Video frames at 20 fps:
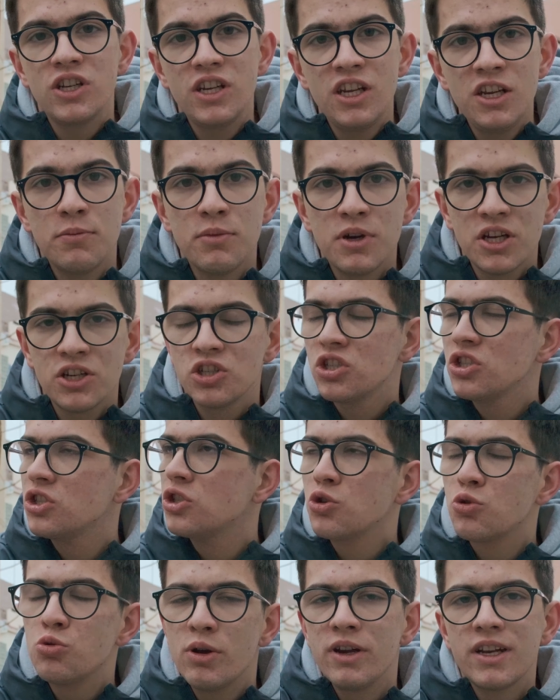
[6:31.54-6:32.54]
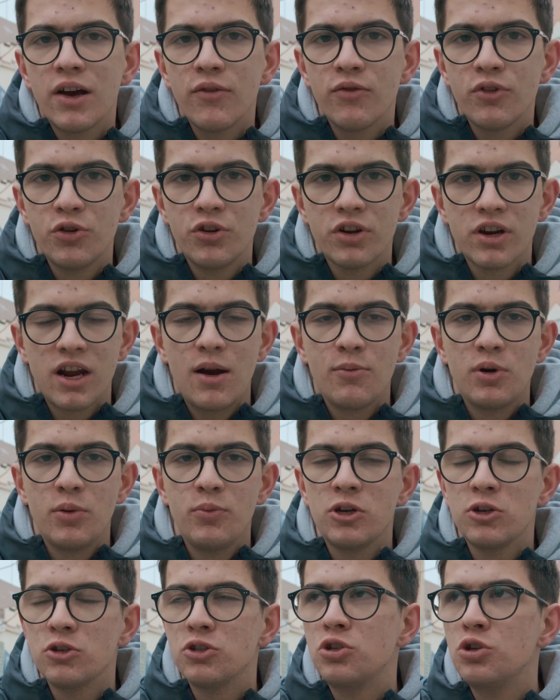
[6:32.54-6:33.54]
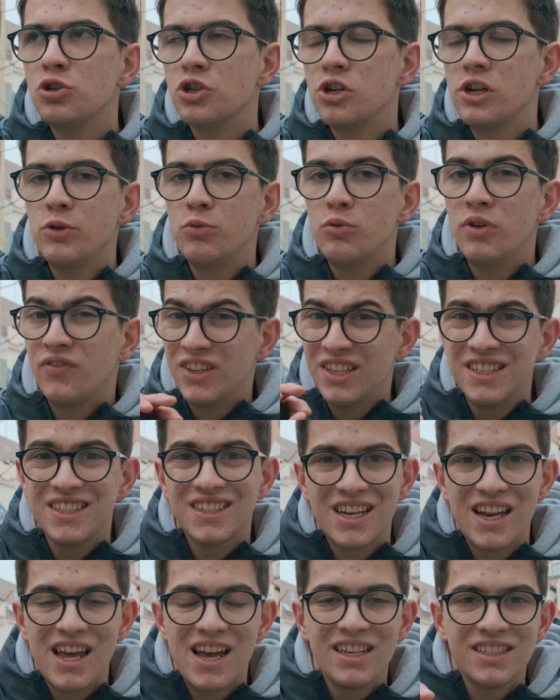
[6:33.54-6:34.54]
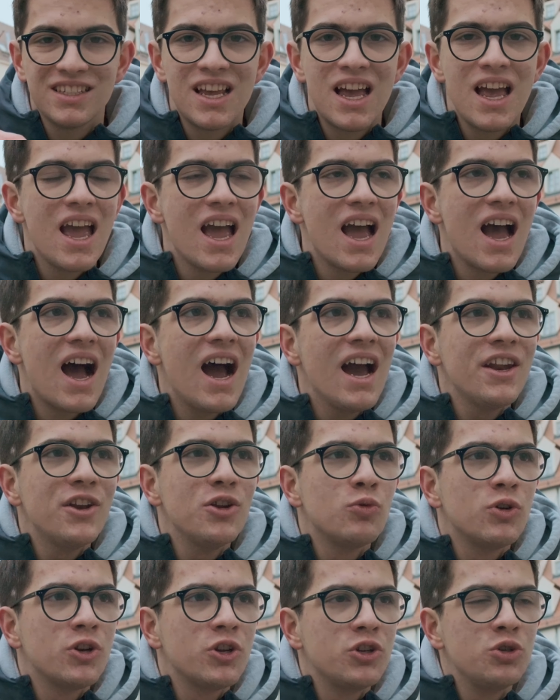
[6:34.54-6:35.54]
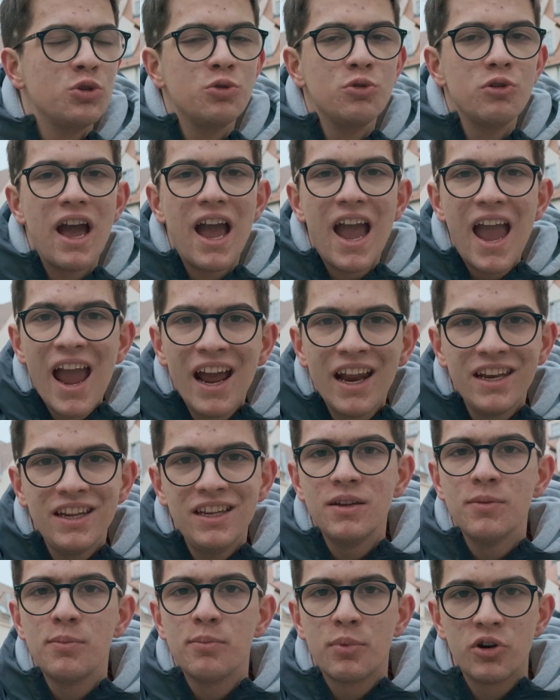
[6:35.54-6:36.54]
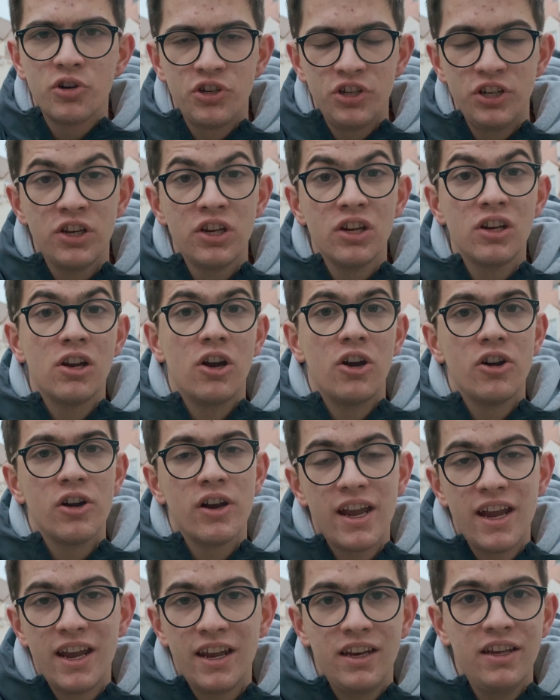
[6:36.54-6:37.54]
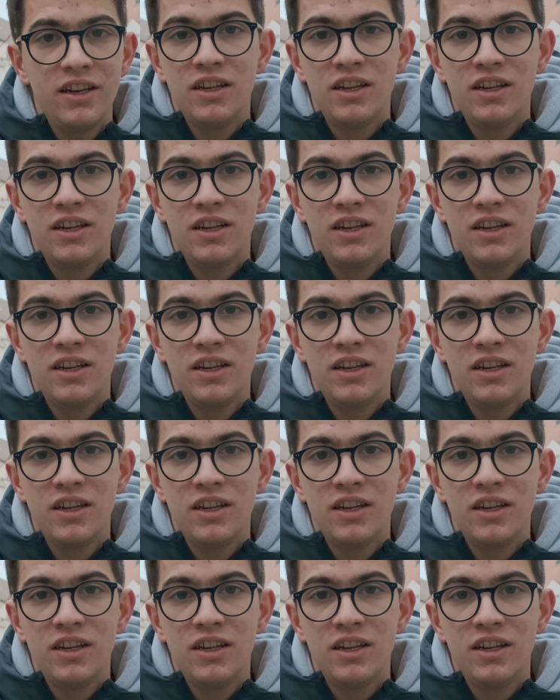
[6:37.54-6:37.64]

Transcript: image straight after the camera, because usually with this lens I don't want to do any particular edit